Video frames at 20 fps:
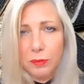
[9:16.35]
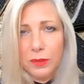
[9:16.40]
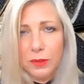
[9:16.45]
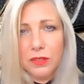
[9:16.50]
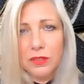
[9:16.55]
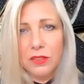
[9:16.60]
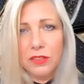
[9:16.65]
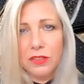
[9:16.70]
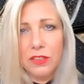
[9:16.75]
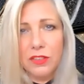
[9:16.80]

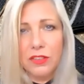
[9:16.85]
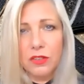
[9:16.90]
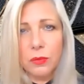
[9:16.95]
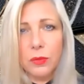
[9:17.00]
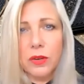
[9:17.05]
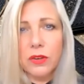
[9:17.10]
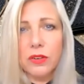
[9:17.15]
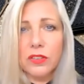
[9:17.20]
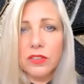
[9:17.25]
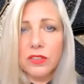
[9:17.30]
businesses
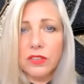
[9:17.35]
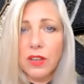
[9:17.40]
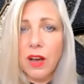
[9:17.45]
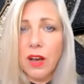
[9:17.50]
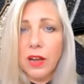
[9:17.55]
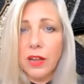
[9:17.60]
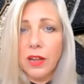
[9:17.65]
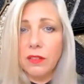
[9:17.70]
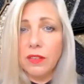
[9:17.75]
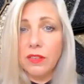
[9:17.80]
were a
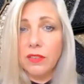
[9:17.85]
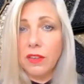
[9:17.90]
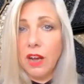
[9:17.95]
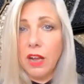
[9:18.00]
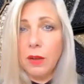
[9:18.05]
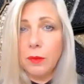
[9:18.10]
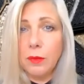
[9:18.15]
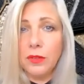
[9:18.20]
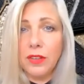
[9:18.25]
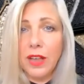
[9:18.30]
sign that
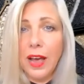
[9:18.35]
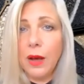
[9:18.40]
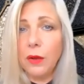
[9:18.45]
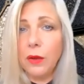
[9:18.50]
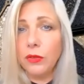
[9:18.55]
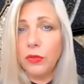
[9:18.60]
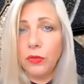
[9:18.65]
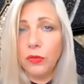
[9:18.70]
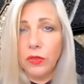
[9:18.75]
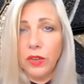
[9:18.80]
I was
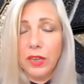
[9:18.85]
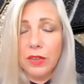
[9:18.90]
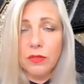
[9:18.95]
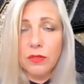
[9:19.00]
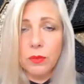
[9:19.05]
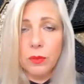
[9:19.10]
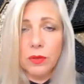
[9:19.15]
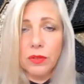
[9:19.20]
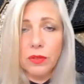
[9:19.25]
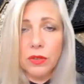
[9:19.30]
out of
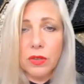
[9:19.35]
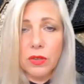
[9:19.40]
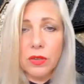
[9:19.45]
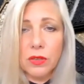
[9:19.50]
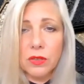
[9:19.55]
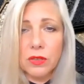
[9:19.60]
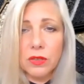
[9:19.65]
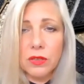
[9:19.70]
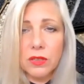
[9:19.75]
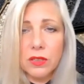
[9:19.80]
favour with God.